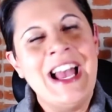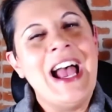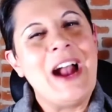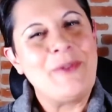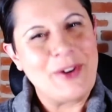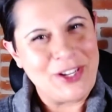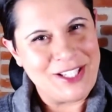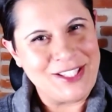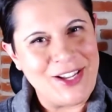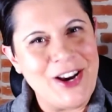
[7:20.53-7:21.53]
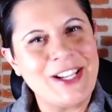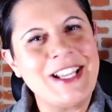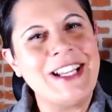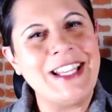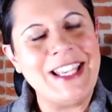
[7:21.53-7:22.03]
and we're gonna start in
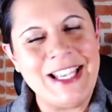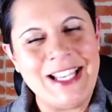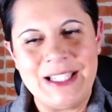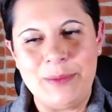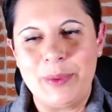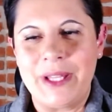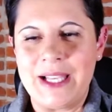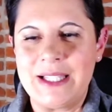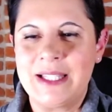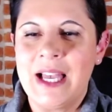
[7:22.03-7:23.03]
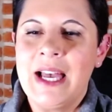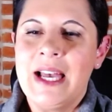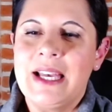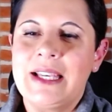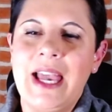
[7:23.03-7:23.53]
an easy place.
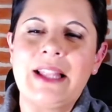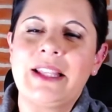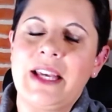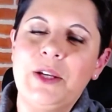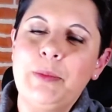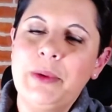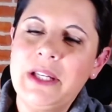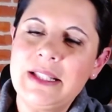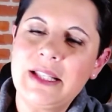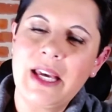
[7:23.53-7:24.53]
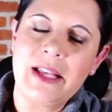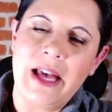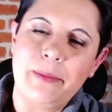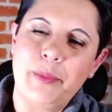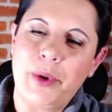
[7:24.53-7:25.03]
Kat, can you please kick
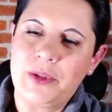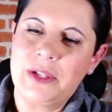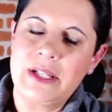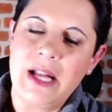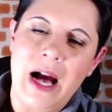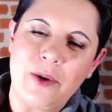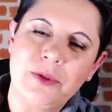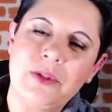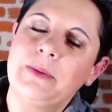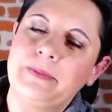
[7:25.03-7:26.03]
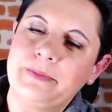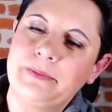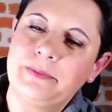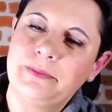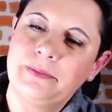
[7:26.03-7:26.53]
that person out?
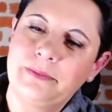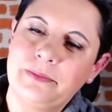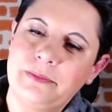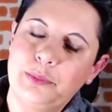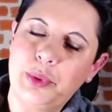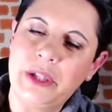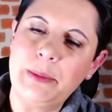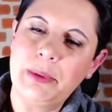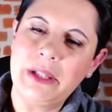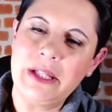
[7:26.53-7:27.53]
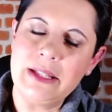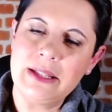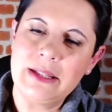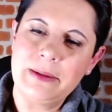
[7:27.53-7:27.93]
Pretty please.